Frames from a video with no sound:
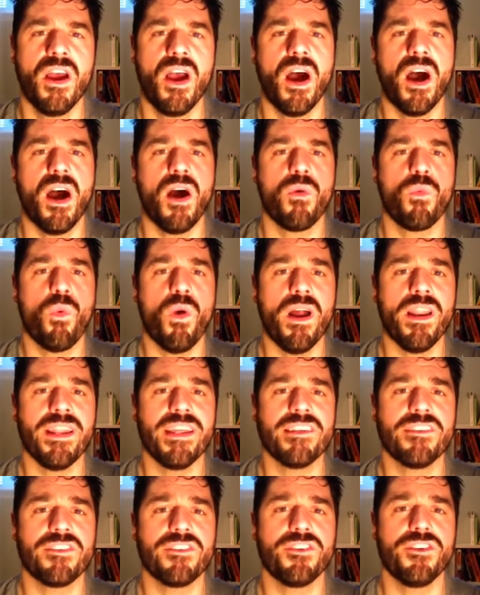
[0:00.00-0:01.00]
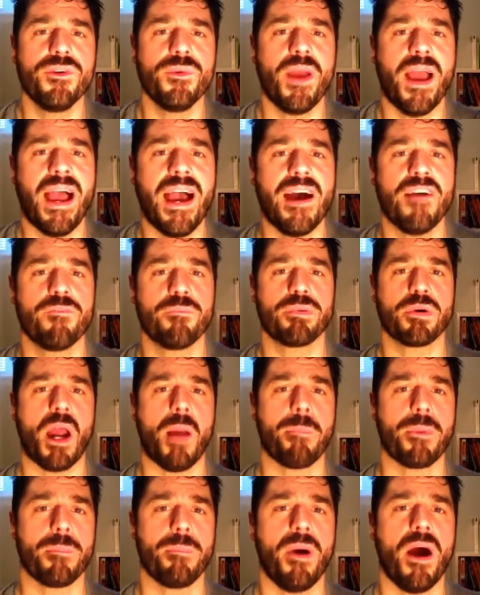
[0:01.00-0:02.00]
Uh, one is to have
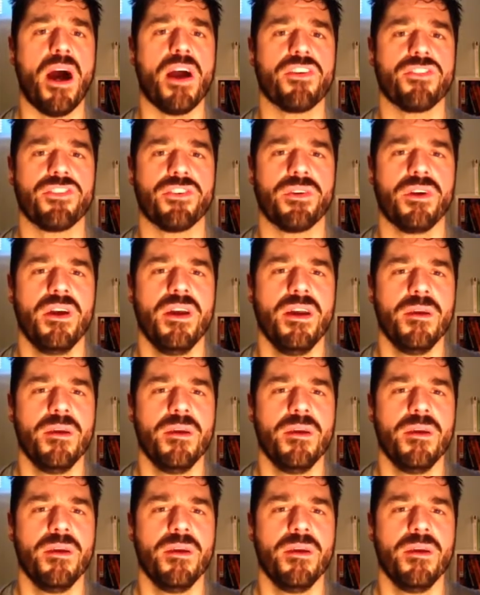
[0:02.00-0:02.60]
proper posture.